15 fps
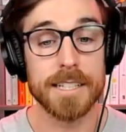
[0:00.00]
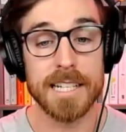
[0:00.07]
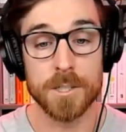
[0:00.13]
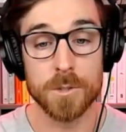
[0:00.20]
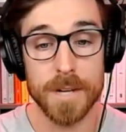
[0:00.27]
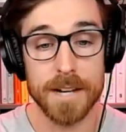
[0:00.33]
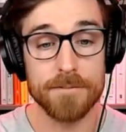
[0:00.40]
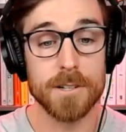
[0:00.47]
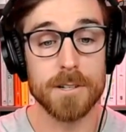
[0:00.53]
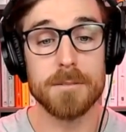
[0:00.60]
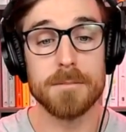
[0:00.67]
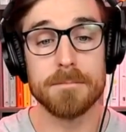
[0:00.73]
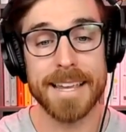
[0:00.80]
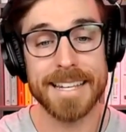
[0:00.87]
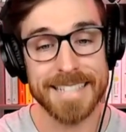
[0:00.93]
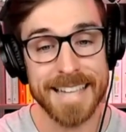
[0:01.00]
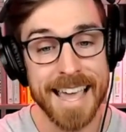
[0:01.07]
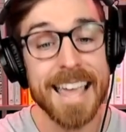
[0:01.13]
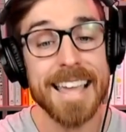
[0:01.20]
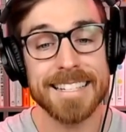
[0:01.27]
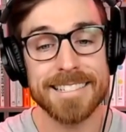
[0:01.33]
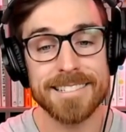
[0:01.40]
And whoever makes
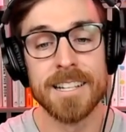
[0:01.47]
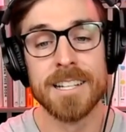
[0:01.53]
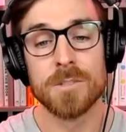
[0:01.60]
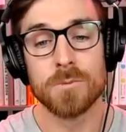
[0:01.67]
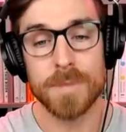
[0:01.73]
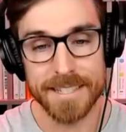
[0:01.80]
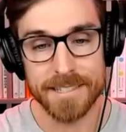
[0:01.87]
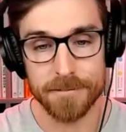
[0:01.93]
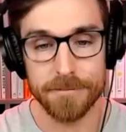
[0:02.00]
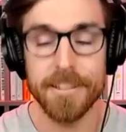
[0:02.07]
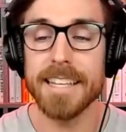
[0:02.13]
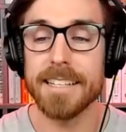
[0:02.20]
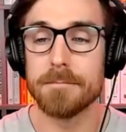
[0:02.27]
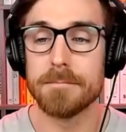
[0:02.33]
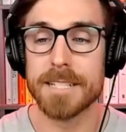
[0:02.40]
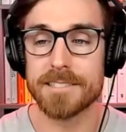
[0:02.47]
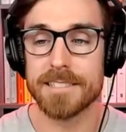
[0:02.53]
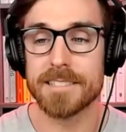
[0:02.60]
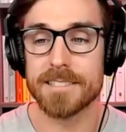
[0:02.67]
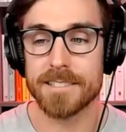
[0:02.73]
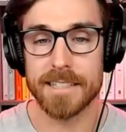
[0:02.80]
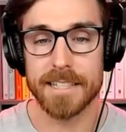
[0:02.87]
haste with his feet
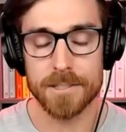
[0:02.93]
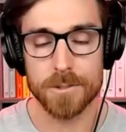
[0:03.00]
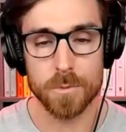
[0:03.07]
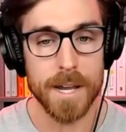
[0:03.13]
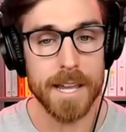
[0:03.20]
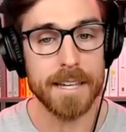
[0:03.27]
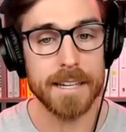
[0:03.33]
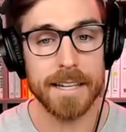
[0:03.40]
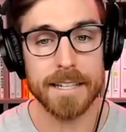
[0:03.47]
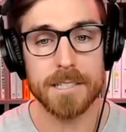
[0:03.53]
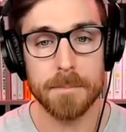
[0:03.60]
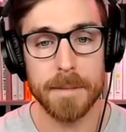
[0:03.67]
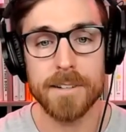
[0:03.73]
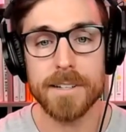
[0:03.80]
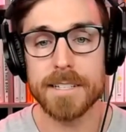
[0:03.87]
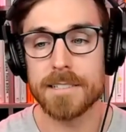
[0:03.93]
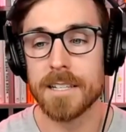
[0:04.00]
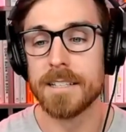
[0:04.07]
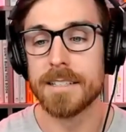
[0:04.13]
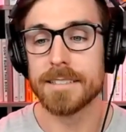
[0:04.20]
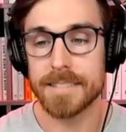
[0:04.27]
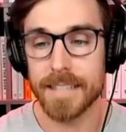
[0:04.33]
misses his way. Experience
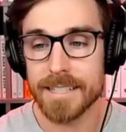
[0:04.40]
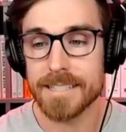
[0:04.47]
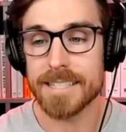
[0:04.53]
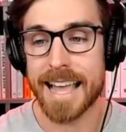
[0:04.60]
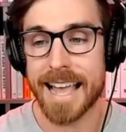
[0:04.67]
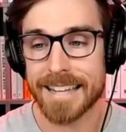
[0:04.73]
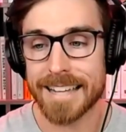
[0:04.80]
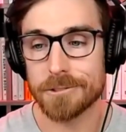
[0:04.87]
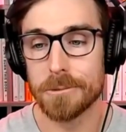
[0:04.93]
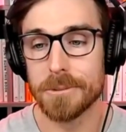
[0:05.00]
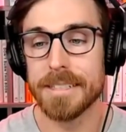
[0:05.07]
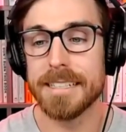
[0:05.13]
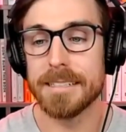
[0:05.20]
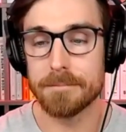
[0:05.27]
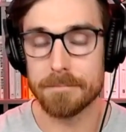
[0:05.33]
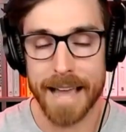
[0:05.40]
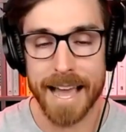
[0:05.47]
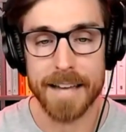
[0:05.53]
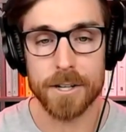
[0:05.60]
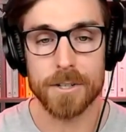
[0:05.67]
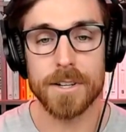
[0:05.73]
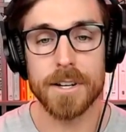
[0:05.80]
does actually
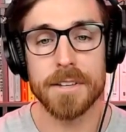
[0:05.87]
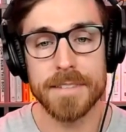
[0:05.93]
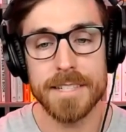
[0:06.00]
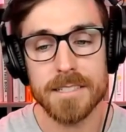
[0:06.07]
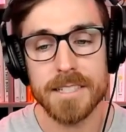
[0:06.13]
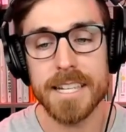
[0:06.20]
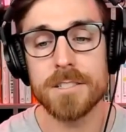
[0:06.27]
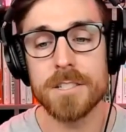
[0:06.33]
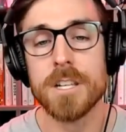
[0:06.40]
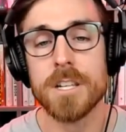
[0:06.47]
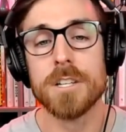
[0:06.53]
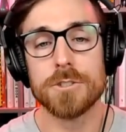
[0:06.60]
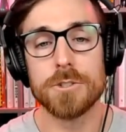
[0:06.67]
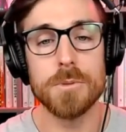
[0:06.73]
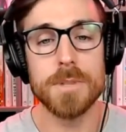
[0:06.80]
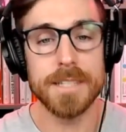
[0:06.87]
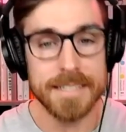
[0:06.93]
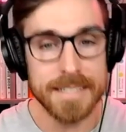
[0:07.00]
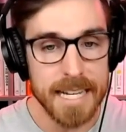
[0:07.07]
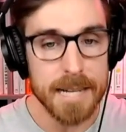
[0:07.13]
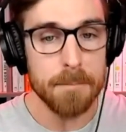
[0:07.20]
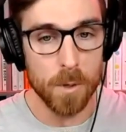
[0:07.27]
matter. And this gets to the
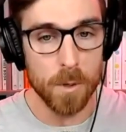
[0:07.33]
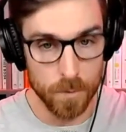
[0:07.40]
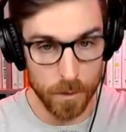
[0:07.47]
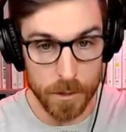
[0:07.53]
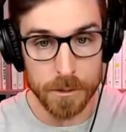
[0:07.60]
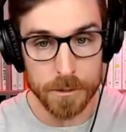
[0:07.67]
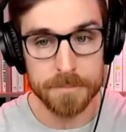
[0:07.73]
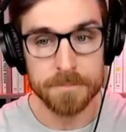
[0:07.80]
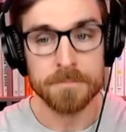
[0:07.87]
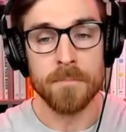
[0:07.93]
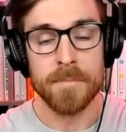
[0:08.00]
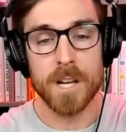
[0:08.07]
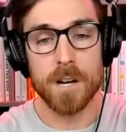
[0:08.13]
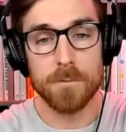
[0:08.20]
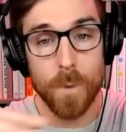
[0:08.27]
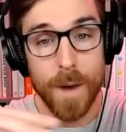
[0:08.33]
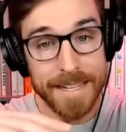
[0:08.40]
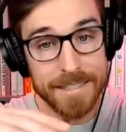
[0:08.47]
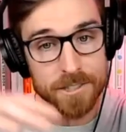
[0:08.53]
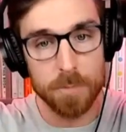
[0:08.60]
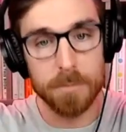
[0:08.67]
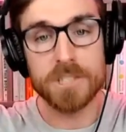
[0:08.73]
deeper root of why
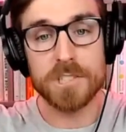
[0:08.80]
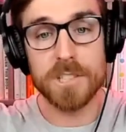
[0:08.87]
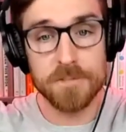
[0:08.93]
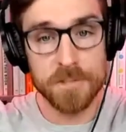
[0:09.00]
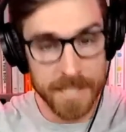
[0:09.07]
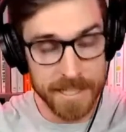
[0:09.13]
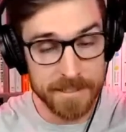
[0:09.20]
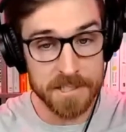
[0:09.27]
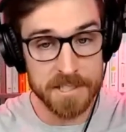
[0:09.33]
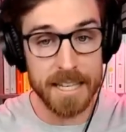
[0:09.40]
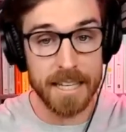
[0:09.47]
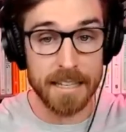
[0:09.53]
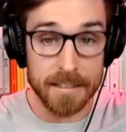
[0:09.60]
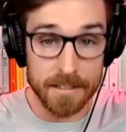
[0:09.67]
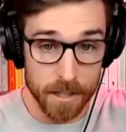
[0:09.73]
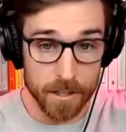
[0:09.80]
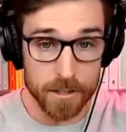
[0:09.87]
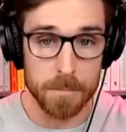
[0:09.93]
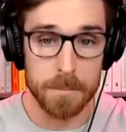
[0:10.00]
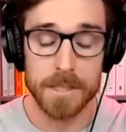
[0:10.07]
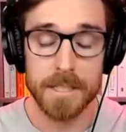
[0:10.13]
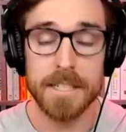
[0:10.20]
so much of Gen Z and
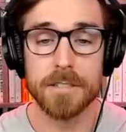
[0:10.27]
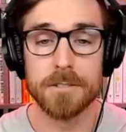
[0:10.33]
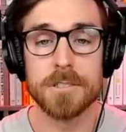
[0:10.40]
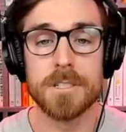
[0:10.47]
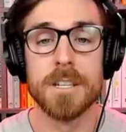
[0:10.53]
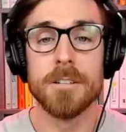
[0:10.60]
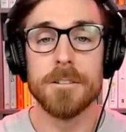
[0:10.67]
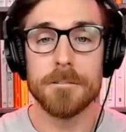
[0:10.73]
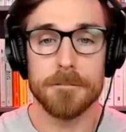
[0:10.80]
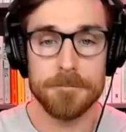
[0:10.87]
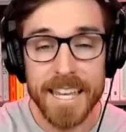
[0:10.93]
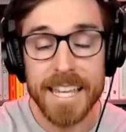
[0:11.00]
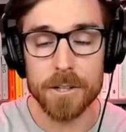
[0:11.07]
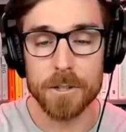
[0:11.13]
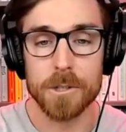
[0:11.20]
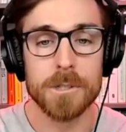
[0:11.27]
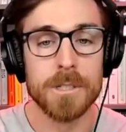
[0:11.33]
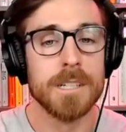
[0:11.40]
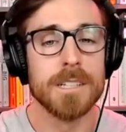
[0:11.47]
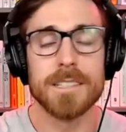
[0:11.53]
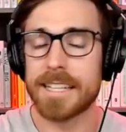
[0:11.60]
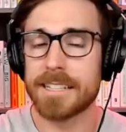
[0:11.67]
younger millennials feel
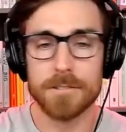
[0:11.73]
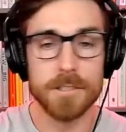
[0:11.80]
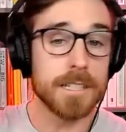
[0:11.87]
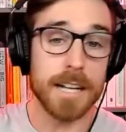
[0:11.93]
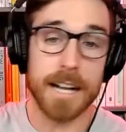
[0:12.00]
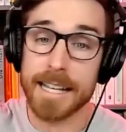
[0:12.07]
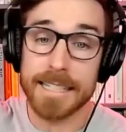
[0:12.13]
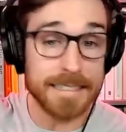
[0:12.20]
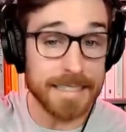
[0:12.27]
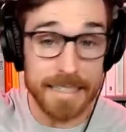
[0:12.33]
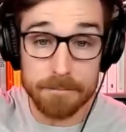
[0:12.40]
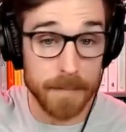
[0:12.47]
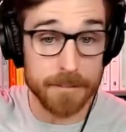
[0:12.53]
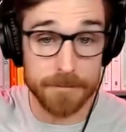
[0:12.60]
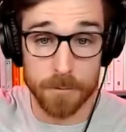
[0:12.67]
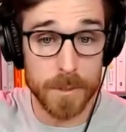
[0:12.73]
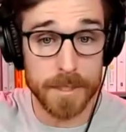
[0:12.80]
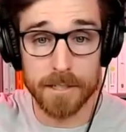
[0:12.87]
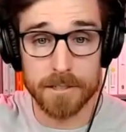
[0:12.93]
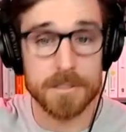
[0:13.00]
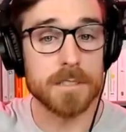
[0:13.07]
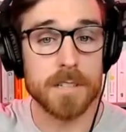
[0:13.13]
like, look, I did my four
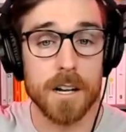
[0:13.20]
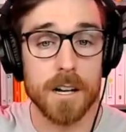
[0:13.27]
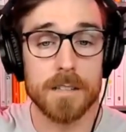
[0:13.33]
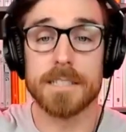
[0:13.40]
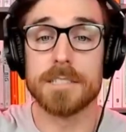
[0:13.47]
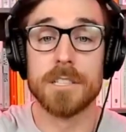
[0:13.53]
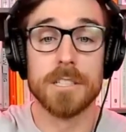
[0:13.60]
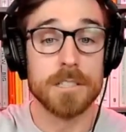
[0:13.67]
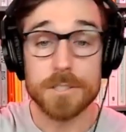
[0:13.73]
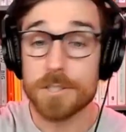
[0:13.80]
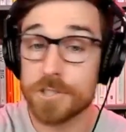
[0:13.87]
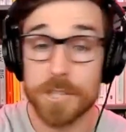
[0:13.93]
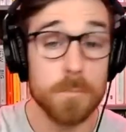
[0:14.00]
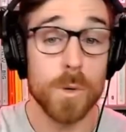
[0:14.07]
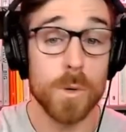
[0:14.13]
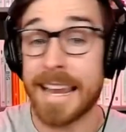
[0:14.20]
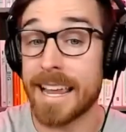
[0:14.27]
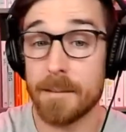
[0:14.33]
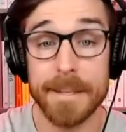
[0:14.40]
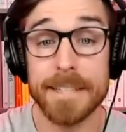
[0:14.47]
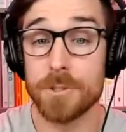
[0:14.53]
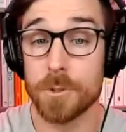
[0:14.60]
years in college. Someone
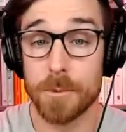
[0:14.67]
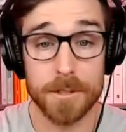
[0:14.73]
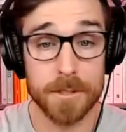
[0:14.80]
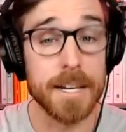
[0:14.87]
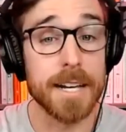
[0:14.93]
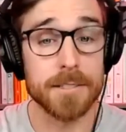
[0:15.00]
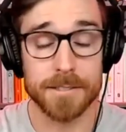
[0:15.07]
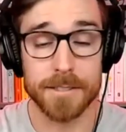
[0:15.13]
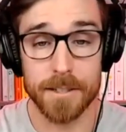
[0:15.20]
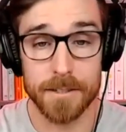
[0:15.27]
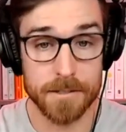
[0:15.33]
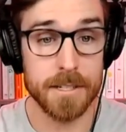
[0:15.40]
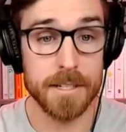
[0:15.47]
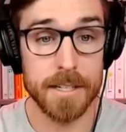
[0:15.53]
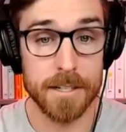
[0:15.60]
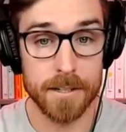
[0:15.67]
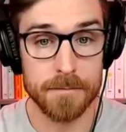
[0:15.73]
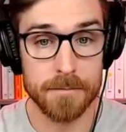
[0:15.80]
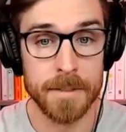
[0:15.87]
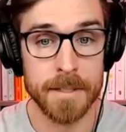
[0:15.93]
hand me $200,000 a year.